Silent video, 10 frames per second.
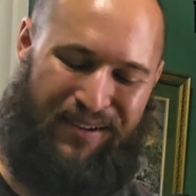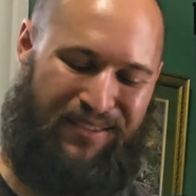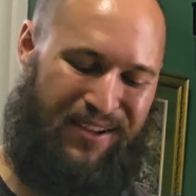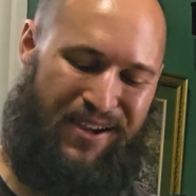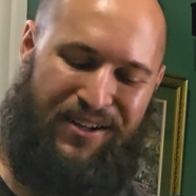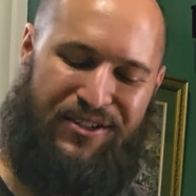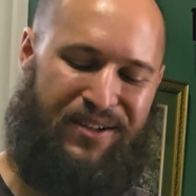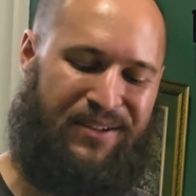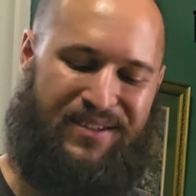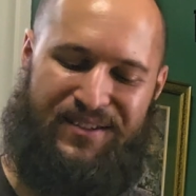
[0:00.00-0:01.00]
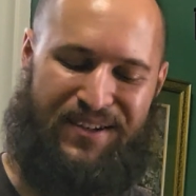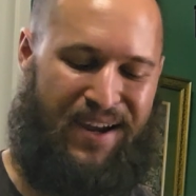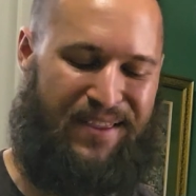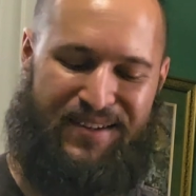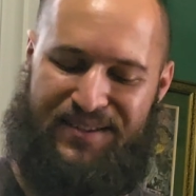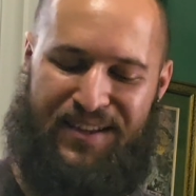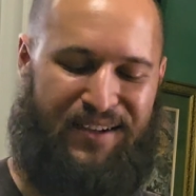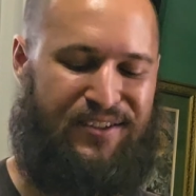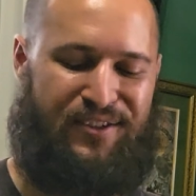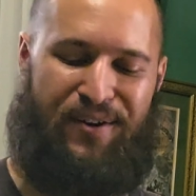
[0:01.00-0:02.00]
heat shields inside of this thing
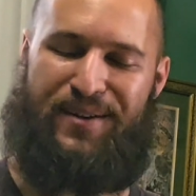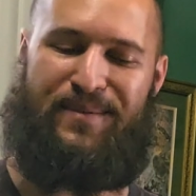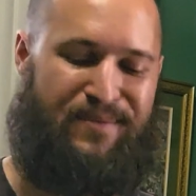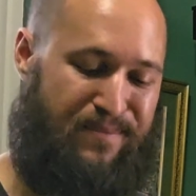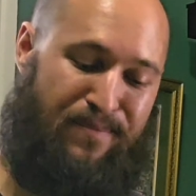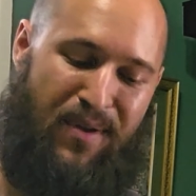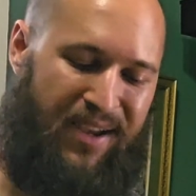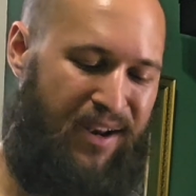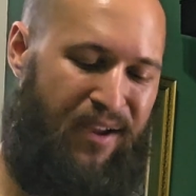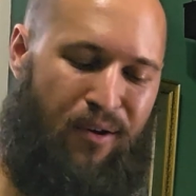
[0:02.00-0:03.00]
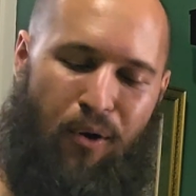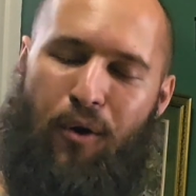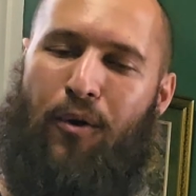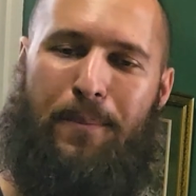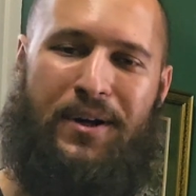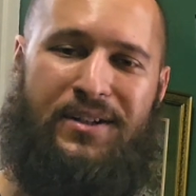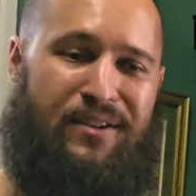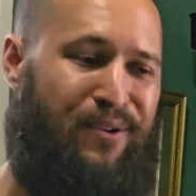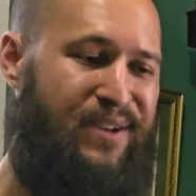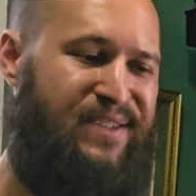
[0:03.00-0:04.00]
started making a whole bunch of
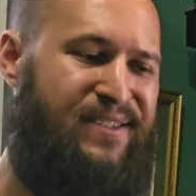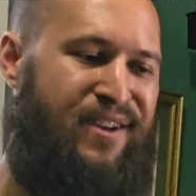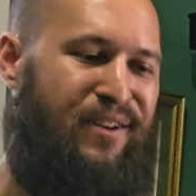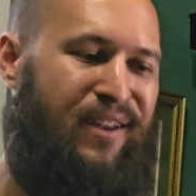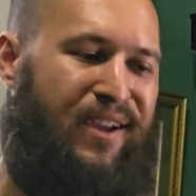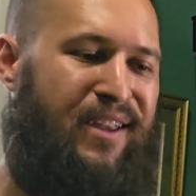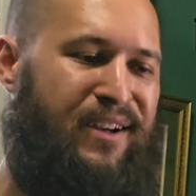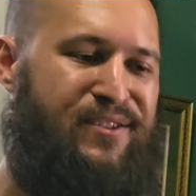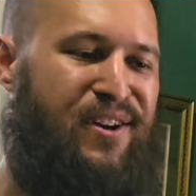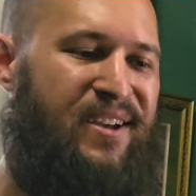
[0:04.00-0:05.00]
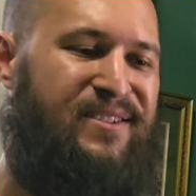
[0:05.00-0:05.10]
noise. It sounded like an exhaust